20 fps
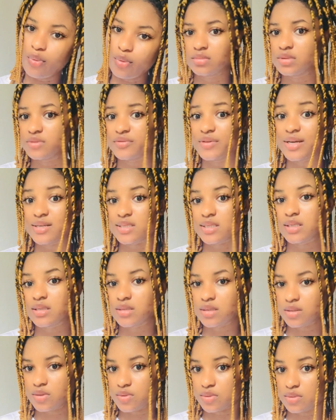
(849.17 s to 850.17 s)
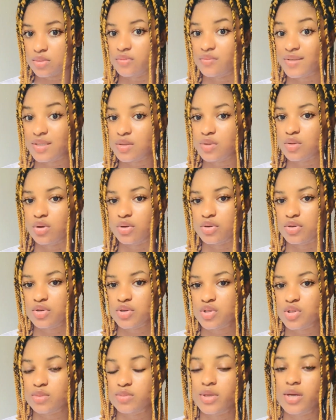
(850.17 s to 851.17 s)
If you are seeing this video on
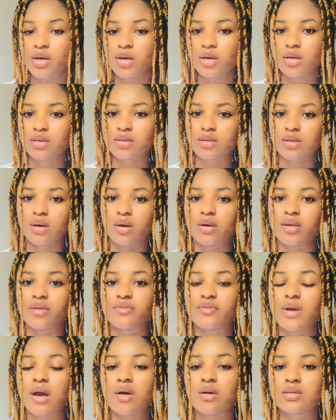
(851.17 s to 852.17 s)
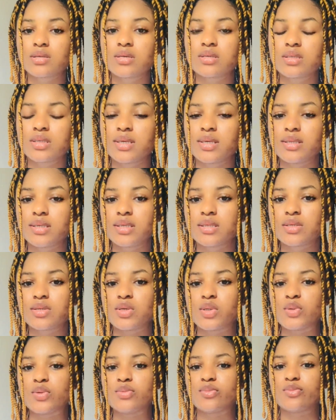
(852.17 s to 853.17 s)
YouTube, so if you are also seeing it
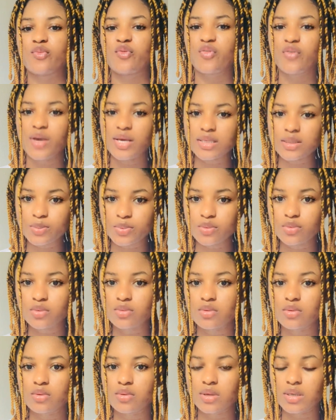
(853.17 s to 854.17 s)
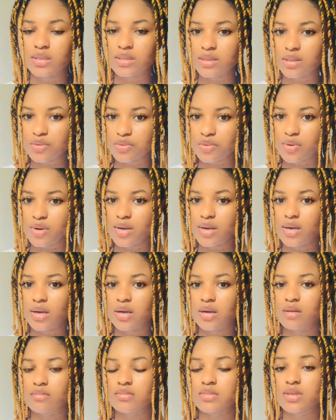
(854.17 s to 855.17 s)
on Facebook,
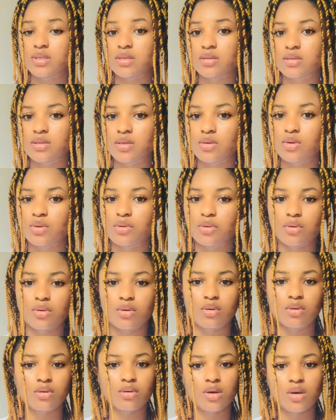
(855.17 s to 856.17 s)
Instagram, TikTok,